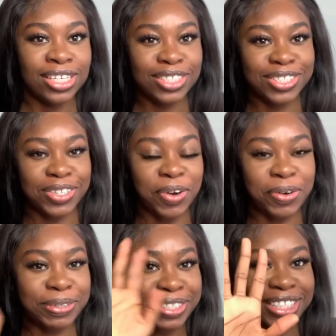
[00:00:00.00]

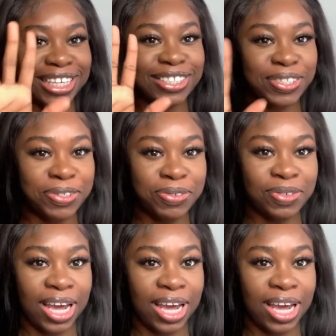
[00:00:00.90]
so stay tuned.